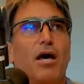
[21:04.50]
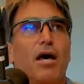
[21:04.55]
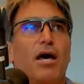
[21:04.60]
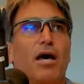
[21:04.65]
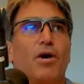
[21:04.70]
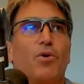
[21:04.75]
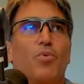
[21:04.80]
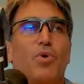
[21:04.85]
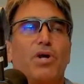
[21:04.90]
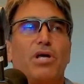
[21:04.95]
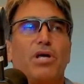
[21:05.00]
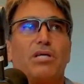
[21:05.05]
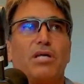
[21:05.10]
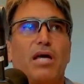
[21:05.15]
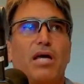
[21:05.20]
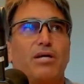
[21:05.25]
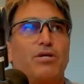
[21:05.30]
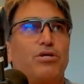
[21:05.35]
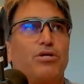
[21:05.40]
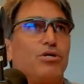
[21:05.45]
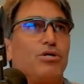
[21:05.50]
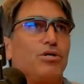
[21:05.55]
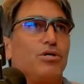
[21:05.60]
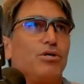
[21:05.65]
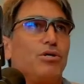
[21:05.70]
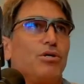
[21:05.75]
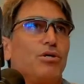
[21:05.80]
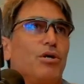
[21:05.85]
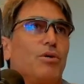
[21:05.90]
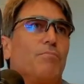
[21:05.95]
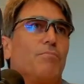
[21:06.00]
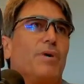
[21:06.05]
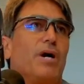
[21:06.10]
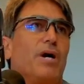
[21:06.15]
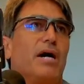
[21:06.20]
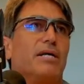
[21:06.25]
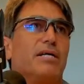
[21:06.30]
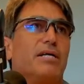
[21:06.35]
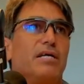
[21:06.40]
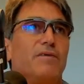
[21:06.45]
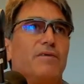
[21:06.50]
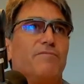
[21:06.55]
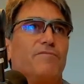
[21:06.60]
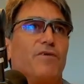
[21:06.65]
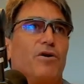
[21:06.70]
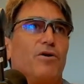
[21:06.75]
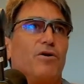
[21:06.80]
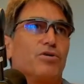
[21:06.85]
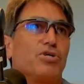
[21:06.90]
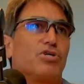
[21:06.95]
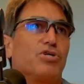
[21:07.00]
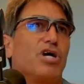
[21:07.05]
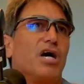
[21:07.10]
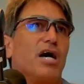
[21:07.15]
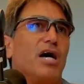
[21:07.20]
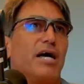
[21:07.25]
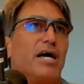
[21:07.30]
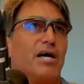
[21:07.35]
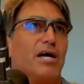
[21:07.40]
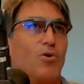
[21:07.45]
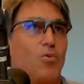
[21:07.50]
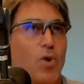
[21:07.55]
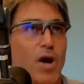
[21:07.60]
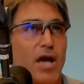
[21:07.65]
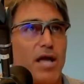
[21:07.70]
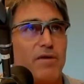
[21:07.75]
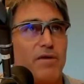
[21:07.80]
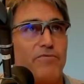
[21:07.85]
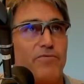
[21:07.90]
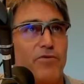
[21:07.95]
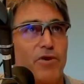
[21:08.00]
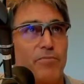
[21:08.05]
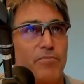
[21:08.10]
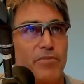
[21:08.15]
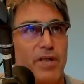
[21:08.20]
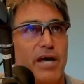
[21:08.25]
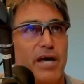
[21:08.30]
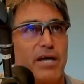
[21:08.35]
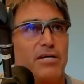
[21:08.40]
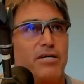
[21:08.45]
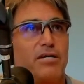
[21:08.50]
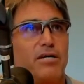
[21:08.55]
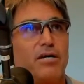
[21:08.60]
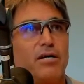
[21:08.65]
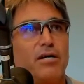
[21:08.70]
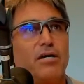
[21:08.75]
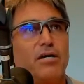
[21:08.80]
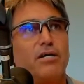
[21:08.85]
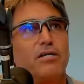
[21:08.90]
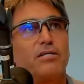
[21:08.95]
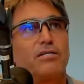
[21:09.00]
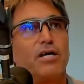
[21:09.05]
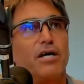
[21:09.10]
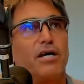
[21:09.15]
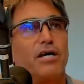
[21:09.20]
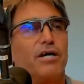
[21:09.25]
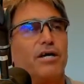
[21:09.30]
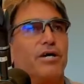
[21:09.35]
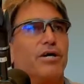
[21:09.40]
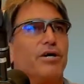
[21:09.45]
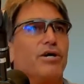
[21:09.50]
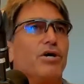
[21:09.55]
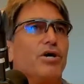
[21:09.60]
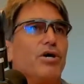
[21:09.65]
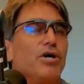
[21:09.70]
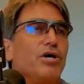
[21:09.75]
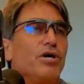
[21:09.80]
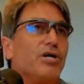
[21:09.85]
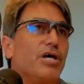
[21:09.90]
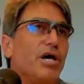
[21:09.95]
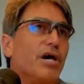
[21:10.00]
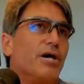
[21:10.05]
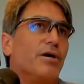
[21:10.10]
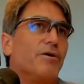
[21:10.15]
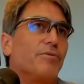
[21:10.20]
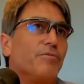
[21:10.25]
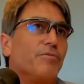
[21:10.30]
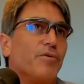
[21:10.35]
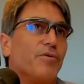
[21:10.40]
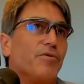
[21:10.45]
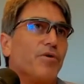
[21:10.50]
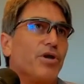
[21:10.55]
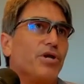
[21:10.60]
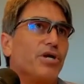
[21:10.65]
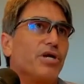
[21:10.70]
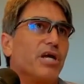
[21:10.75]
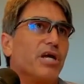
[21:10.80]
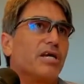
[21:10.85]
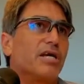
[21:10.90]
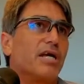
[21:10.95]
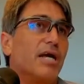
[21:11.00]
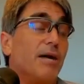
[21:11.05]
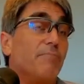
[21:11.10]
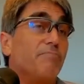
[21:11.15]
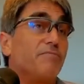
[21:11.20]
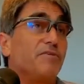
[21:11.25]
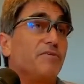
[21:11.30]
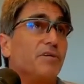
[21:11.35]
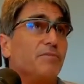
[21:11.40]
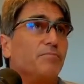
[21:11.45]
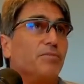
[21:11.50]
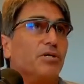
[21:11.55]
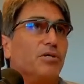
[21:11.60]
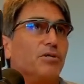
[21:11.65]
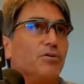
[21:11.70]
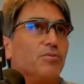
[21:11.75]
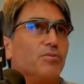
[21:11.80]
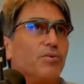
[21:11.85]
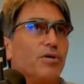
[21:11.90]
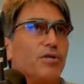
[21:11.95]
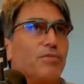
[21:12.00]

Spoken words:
we tend to, by default, shy away from that. So, yeah, you've got to get comfortable with